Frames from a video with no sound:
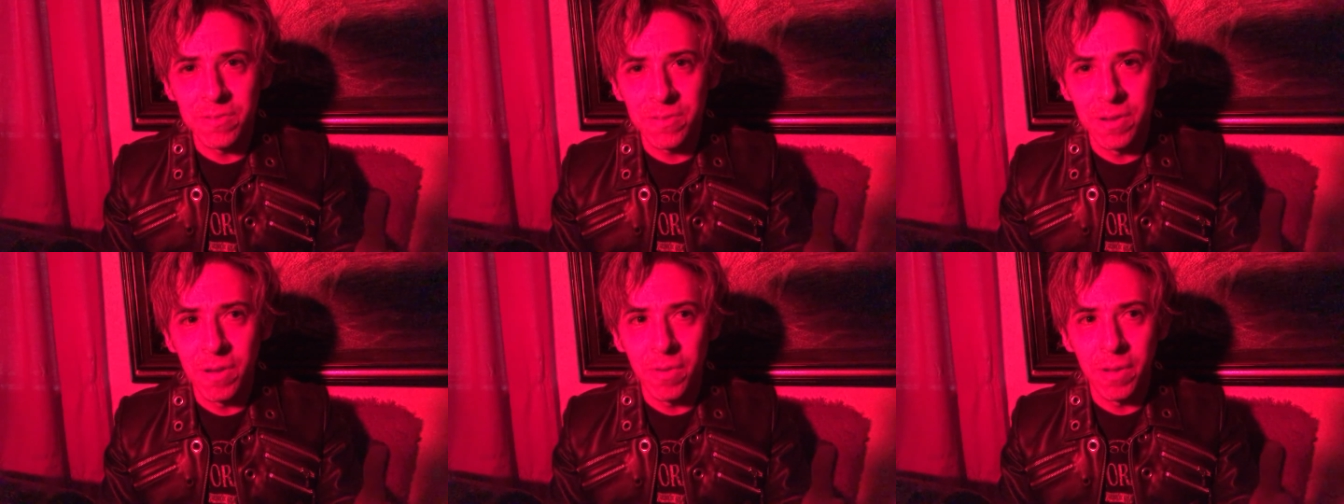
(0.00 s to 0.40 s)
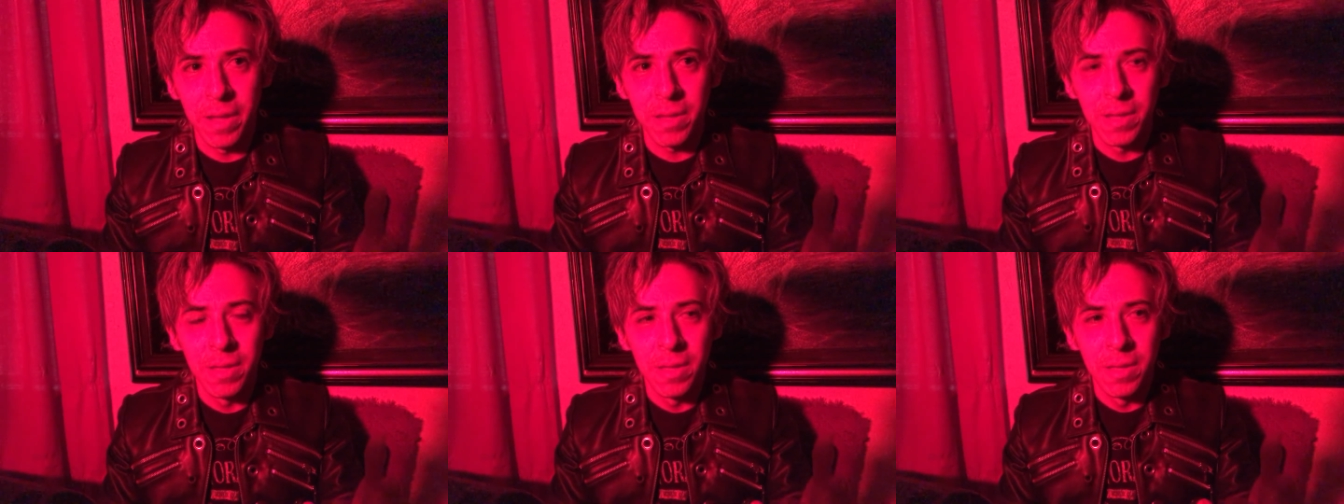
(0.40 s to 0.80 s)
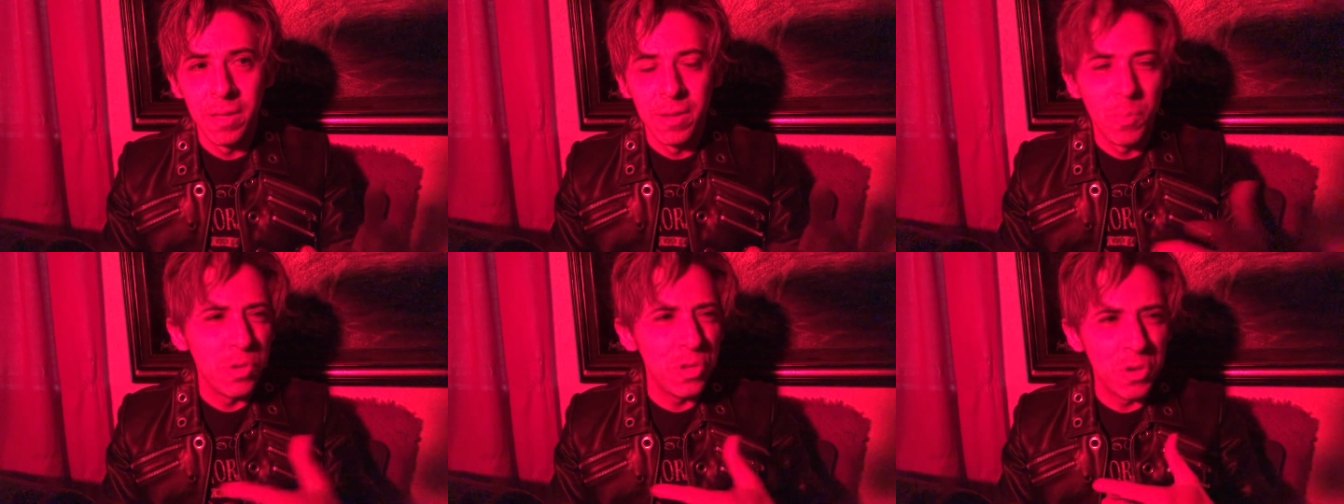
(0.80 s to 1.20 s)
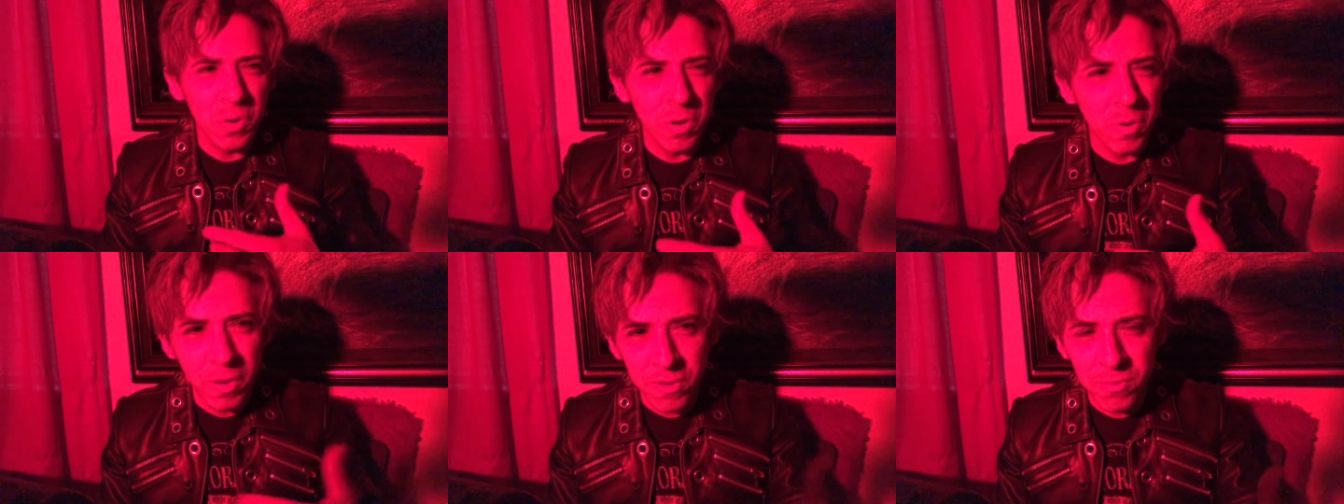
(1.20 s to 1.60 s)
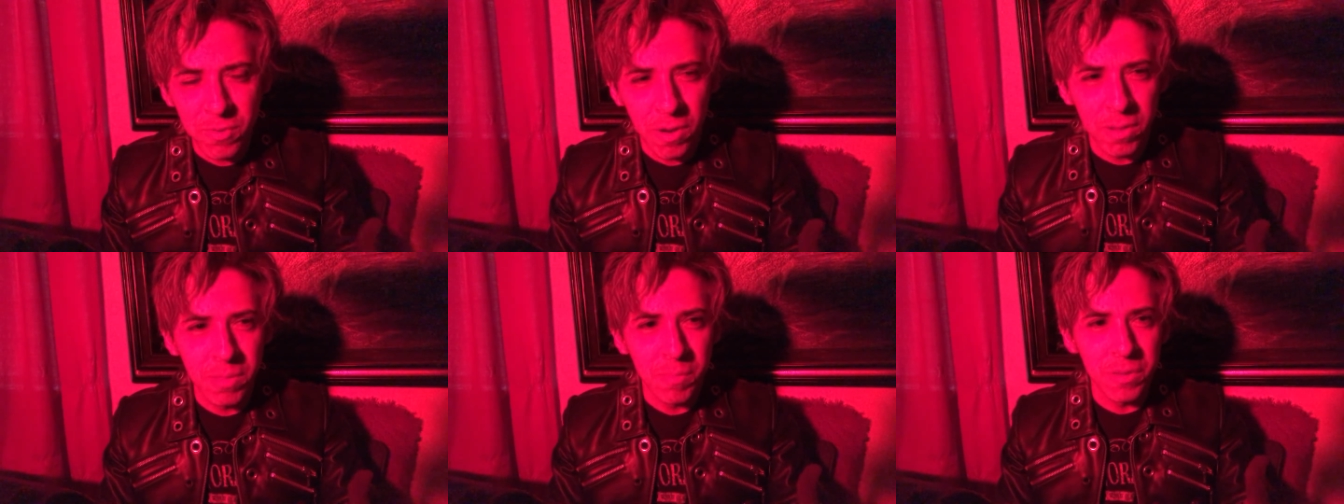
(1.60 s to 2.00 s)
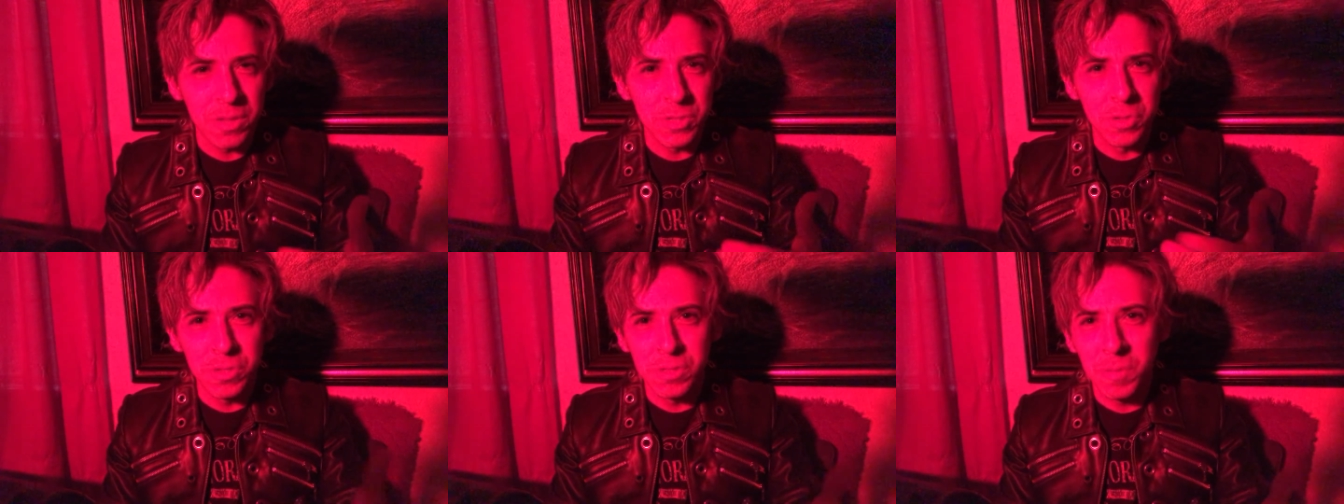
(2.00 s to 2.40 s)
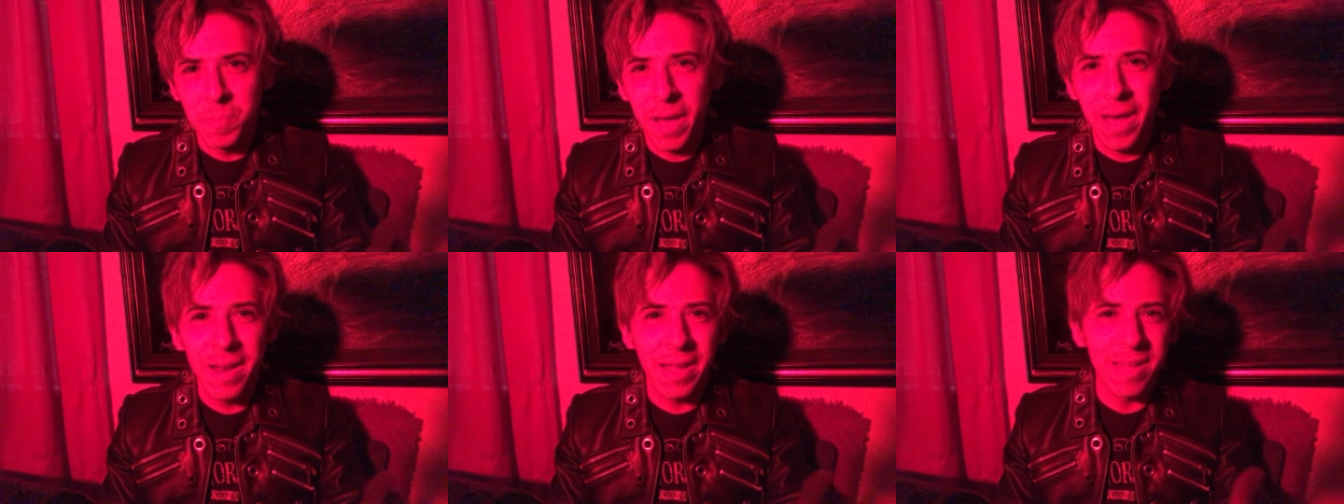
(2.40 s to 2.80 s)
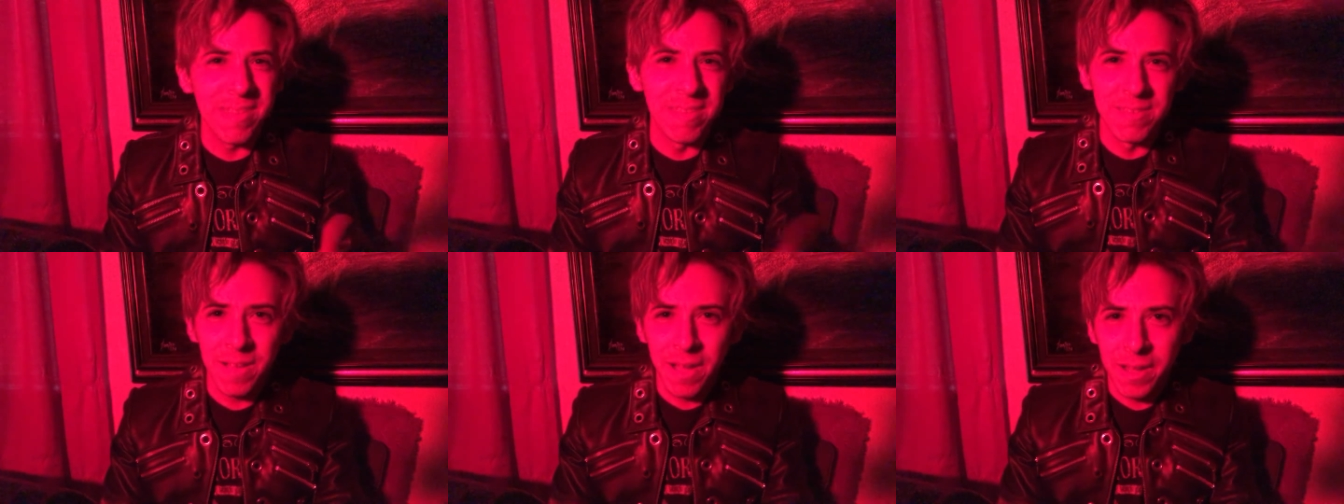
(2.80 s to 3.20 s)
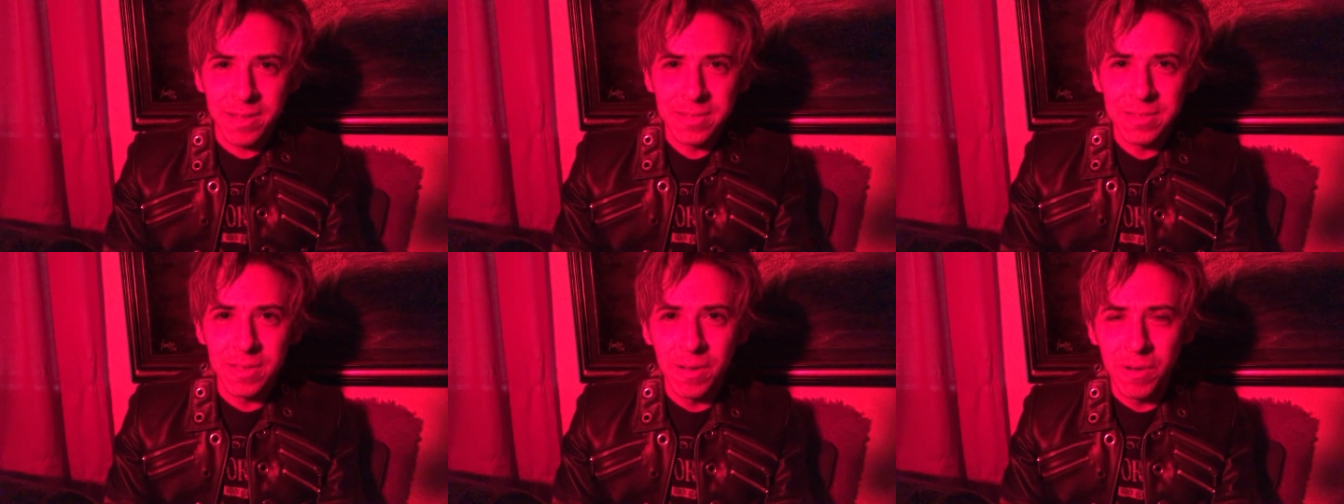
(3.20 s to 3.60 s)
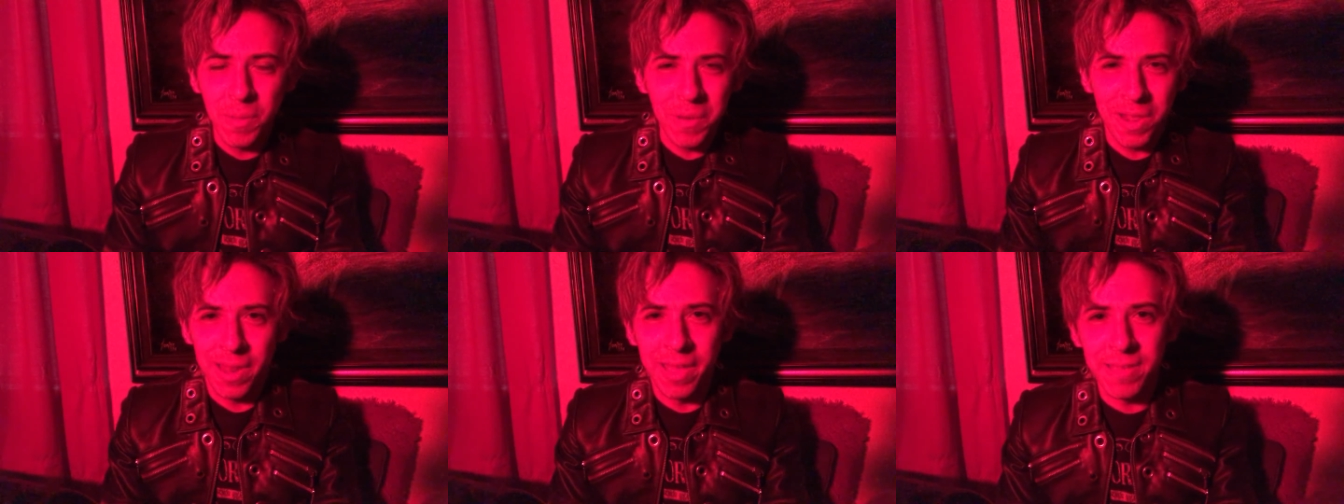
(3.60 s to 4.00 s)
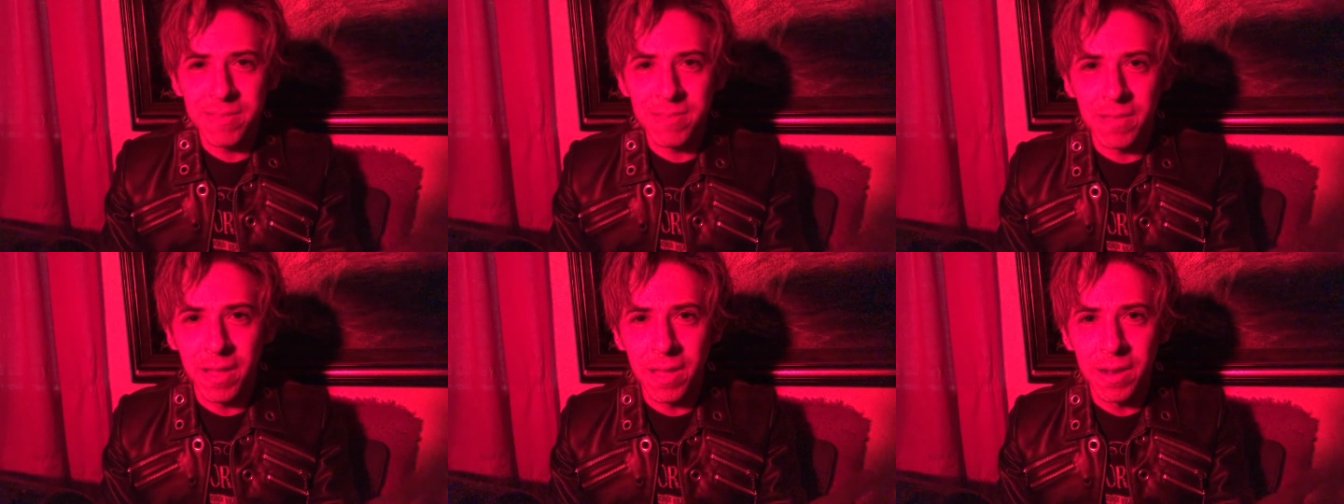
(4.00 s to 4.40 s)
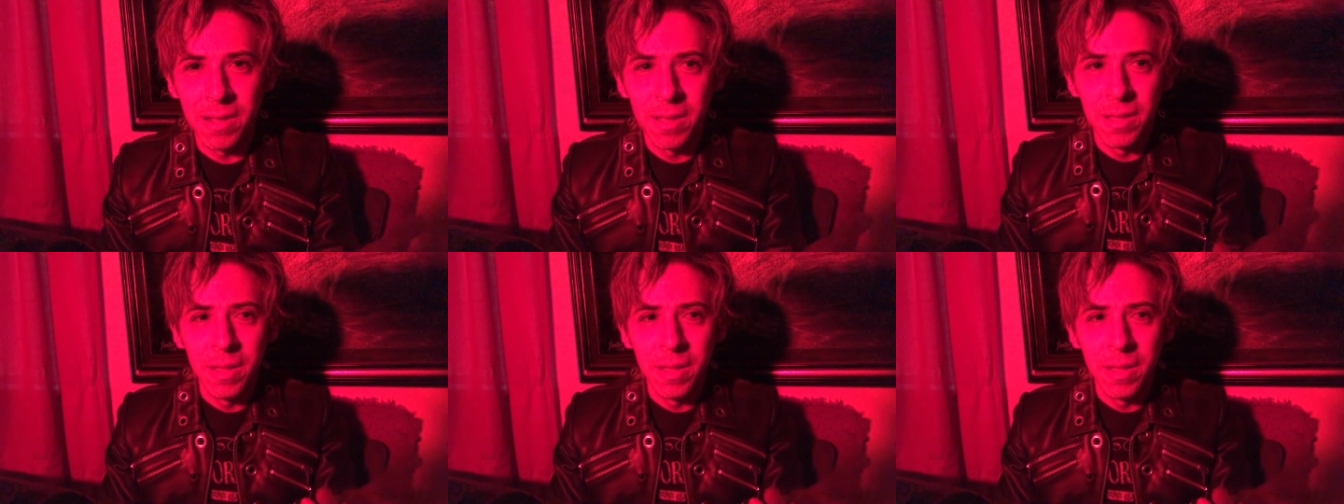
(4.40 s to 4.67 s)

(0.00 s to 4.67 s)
You know, like when you go to a restaurant, somebody treats you bad. Like it sucks. You know, nobody likes that.